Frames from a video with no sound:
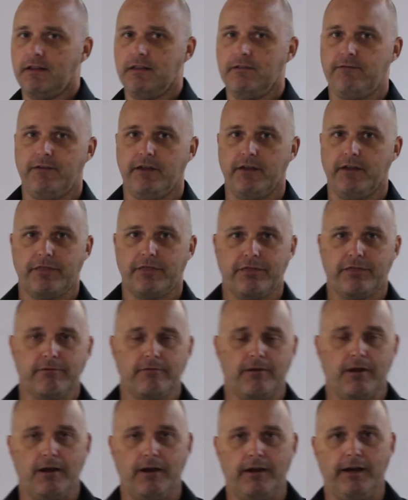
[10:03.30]
the 5th
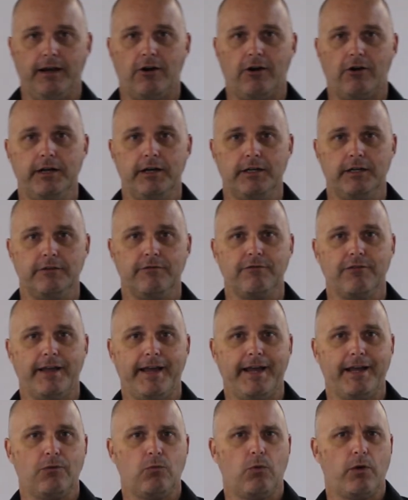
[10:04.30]
area of
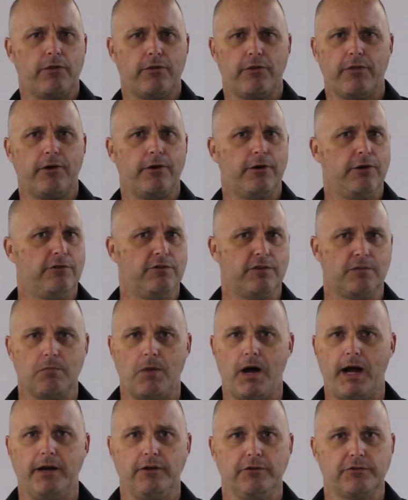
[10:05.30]
land, whether they're using
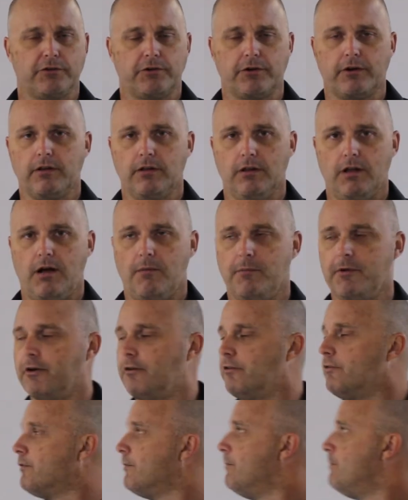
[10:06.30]
miles or
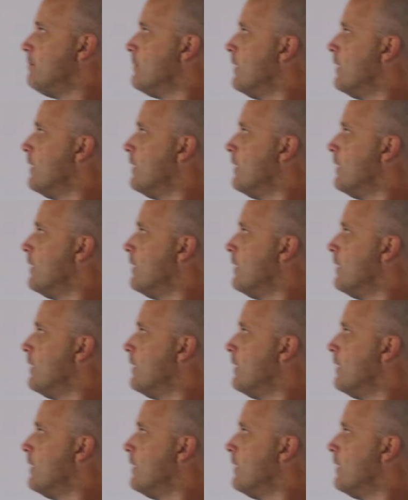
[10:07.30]
kilometers.